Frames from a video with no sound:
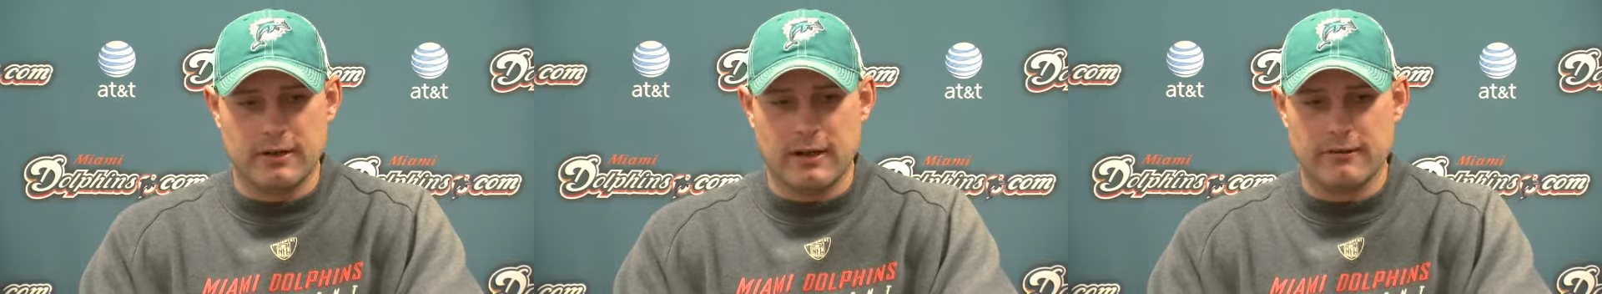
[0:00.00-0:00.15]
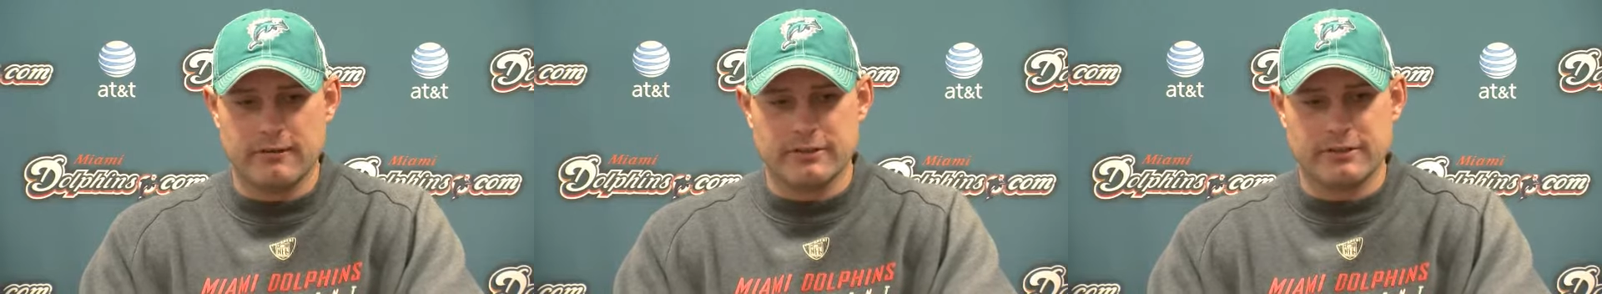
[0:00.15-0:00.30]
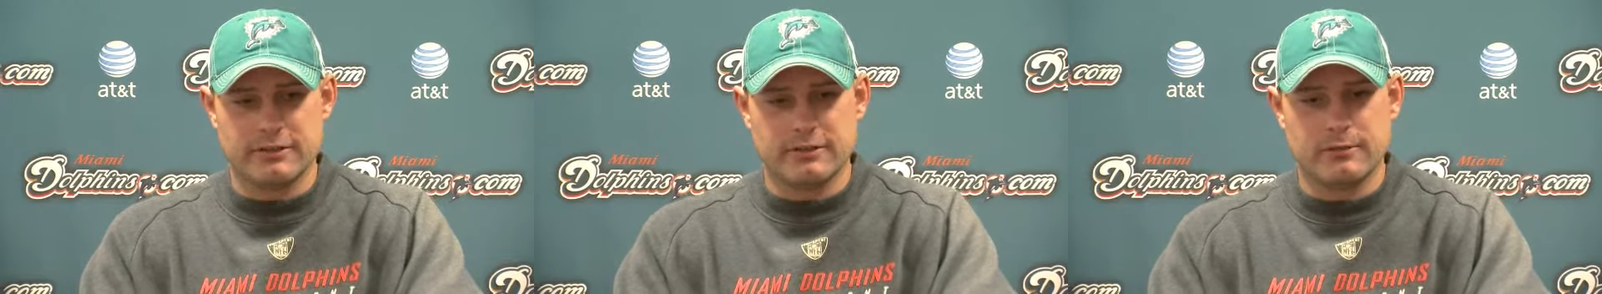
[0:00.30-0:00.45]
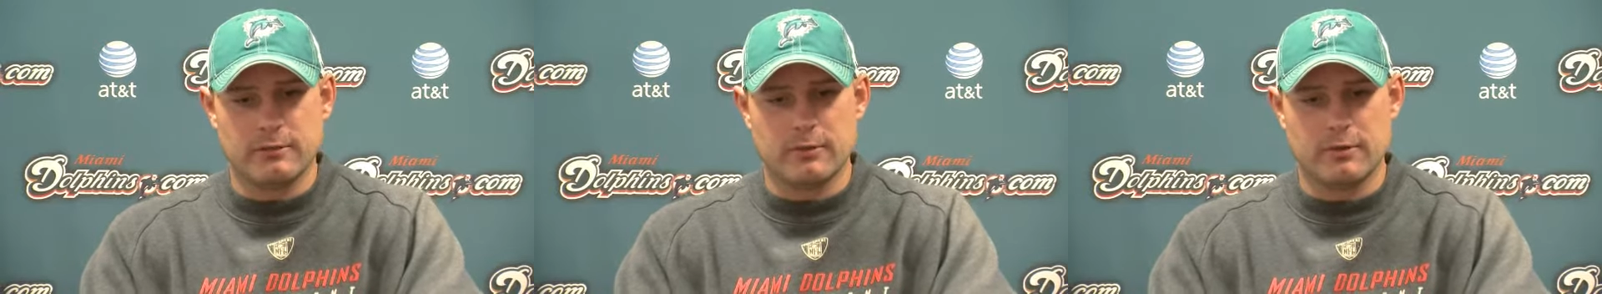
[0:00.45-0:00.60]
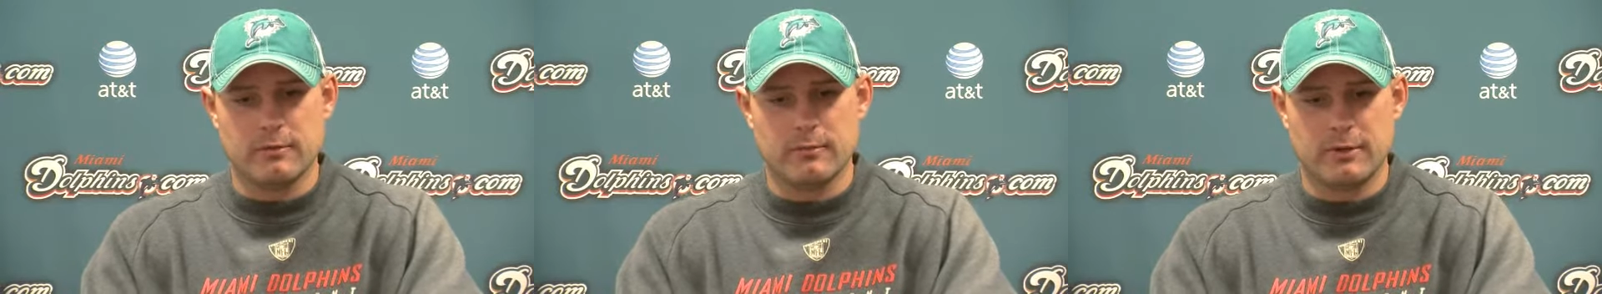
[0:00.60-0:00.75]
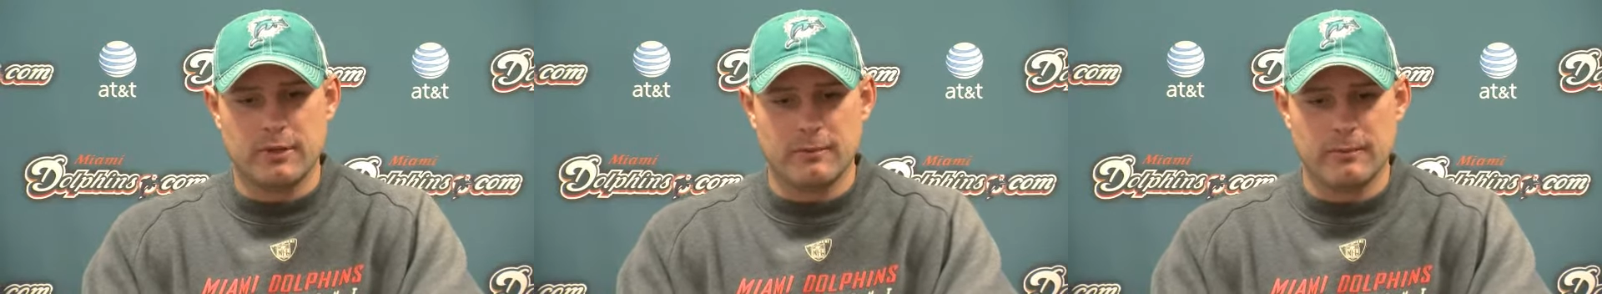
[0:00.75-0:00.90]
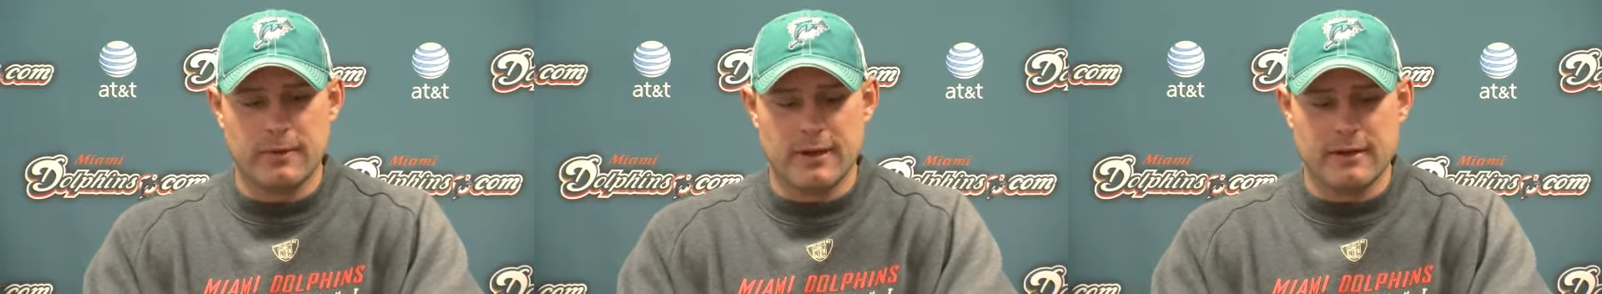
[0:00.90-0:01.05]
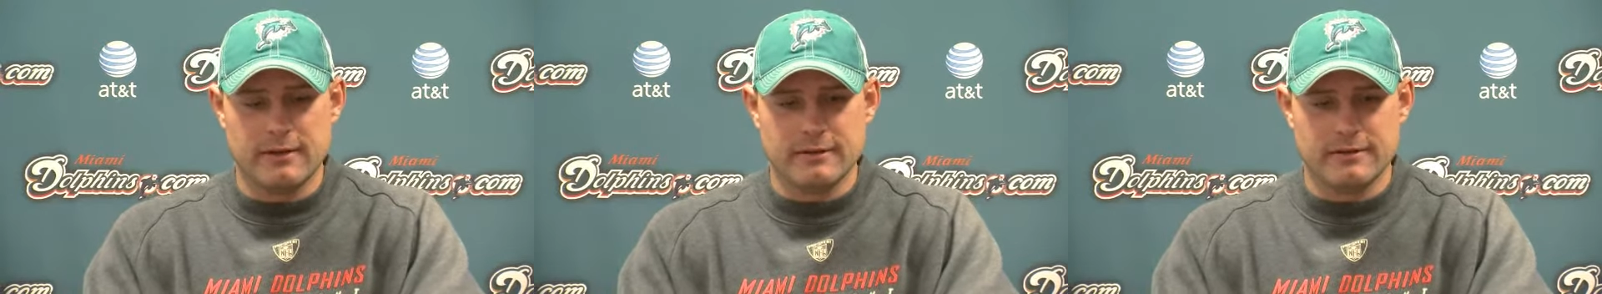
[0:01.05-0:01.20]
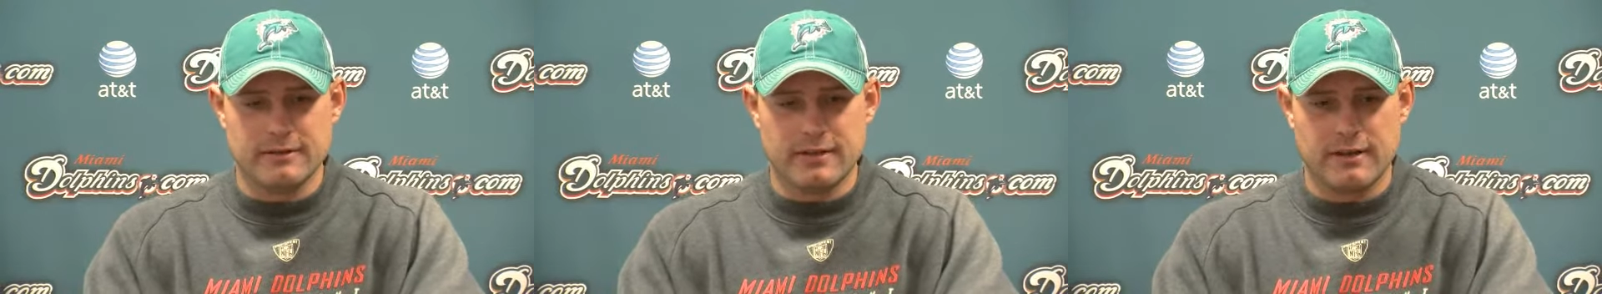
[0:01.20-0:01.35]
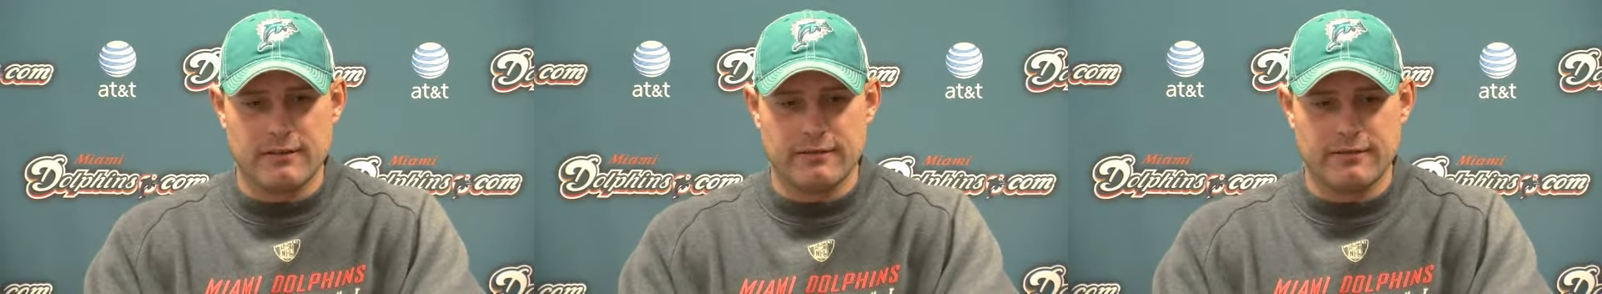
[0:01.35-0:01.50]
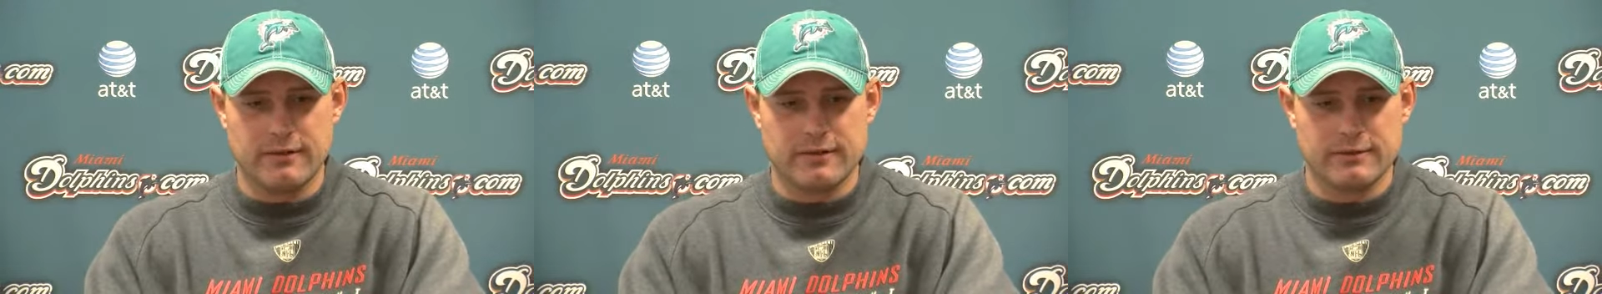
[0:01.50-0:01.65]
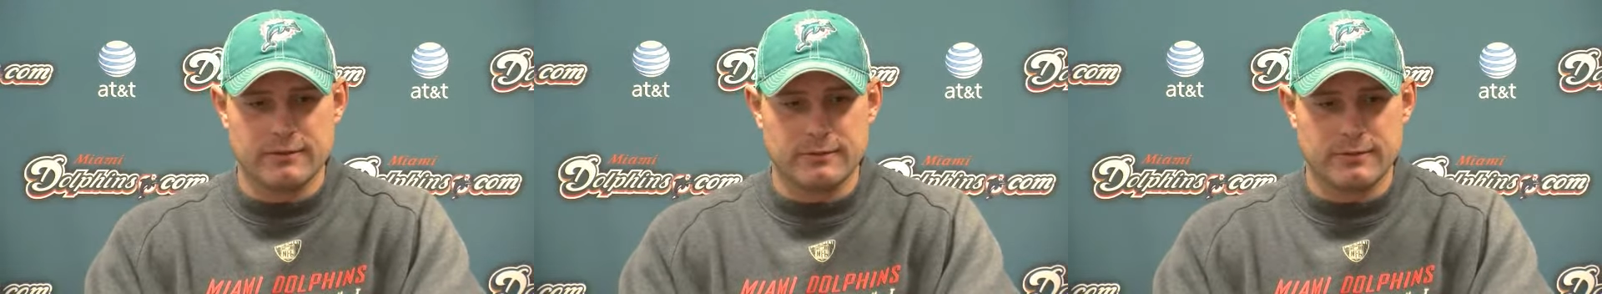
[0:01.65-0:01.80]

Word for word: obviously we want to be a balanced offense.